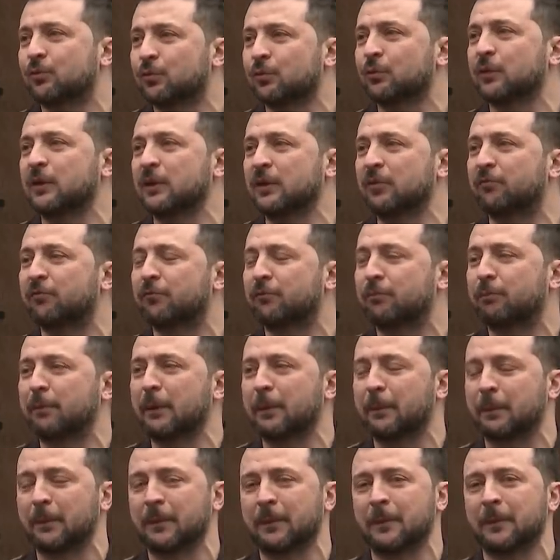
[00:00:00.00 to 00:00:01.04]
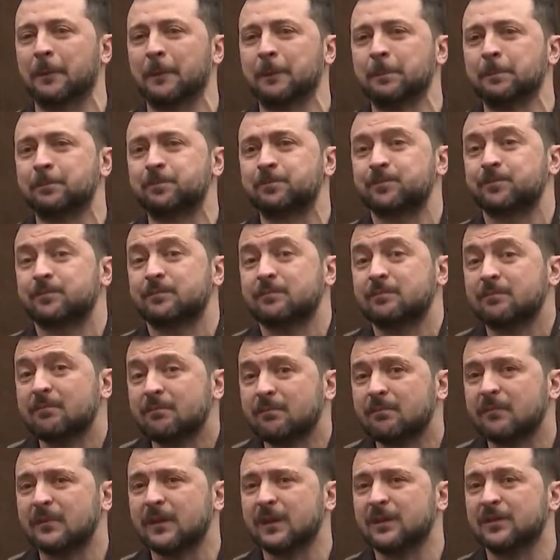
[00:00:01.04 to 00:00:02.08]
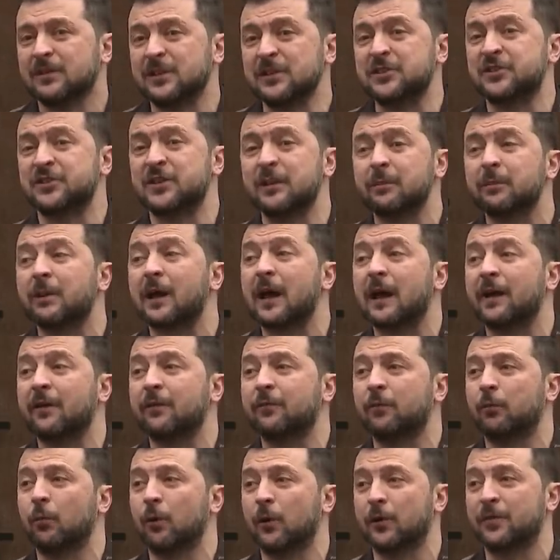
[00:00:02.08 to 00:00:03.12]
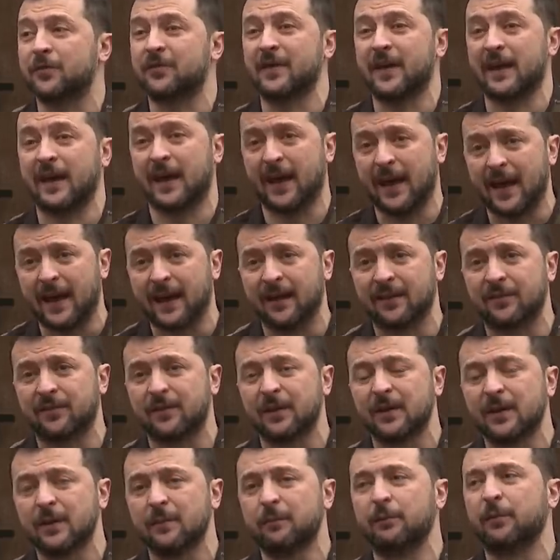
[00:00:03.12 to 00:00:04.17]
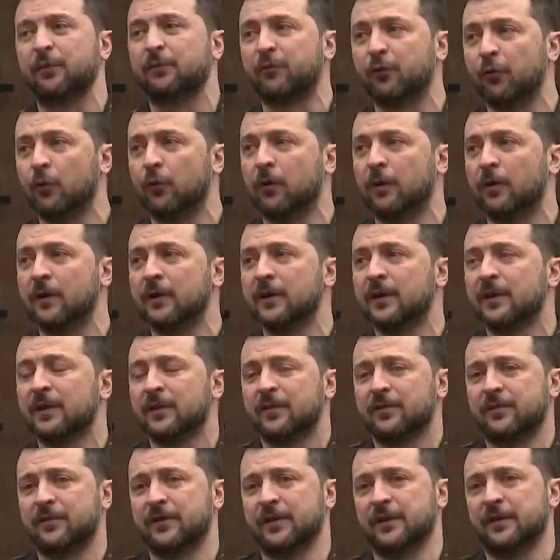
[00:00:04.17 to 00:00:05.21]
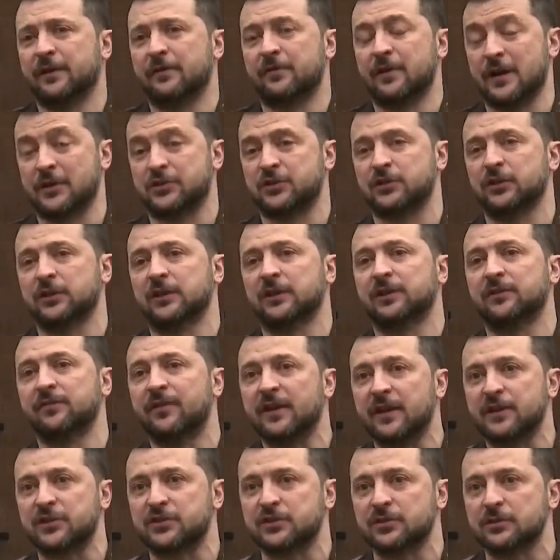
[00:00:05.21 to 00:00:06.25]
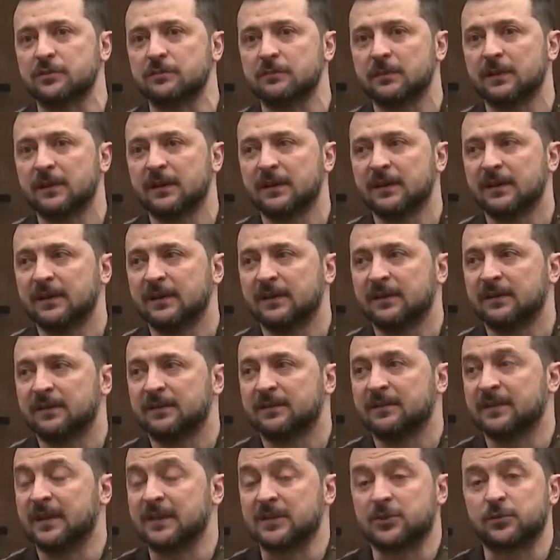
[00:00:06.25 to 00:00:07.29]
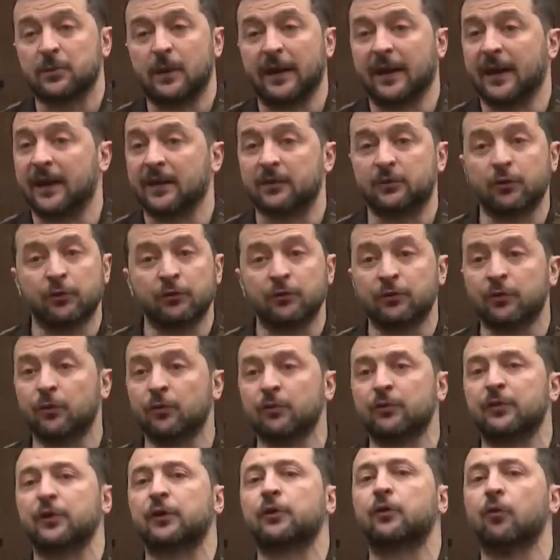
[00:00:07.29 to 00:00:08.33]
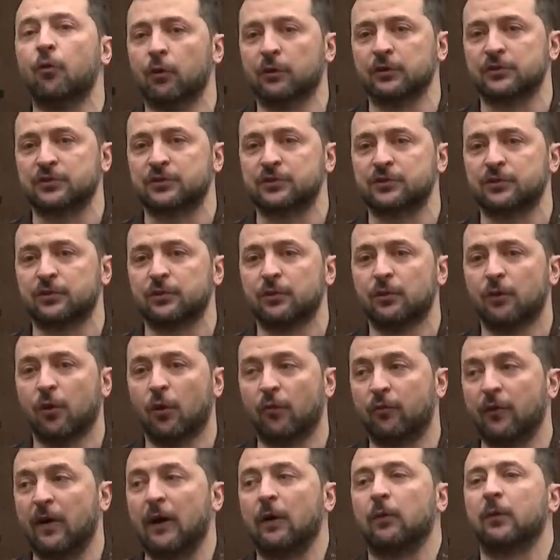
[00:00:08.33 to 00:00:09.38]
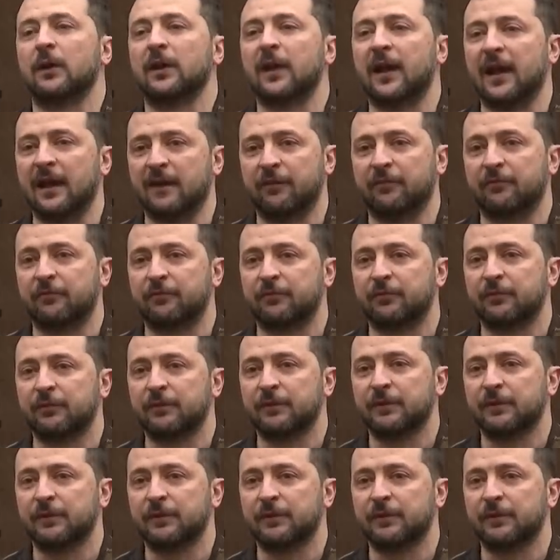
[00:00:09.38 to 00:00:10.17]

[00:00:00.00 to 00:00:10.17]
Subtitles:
give people the same life what they had before the Russian invasion. That's why I don't know the cost of our life.